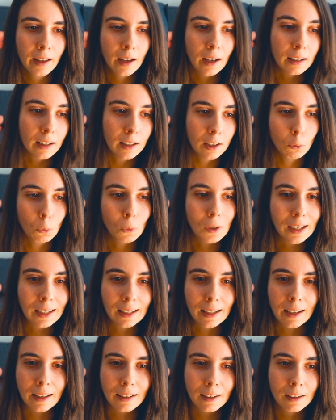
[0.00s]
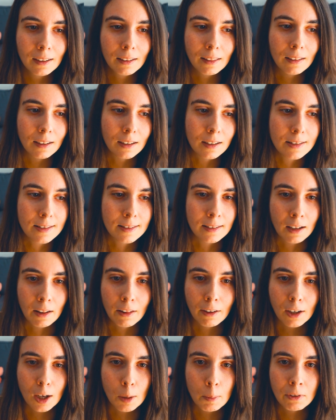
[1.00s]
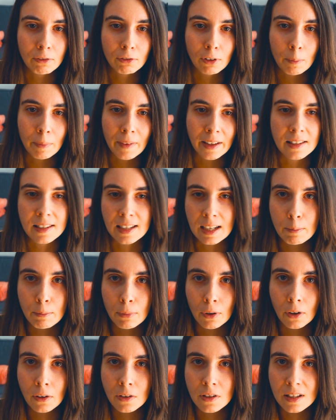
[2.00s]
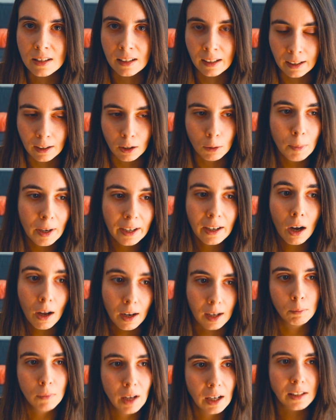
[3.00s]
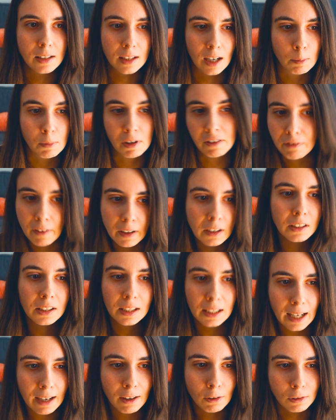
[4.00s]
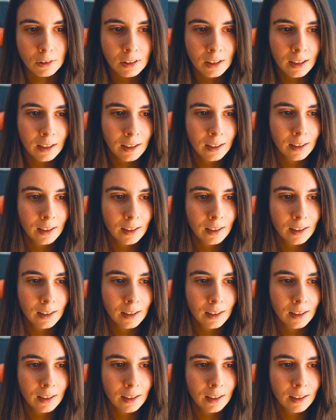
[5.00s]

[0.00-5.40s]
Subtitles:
And then a week later there's another comment from that same person like, oh my god, I'm not dumb, I figured it out.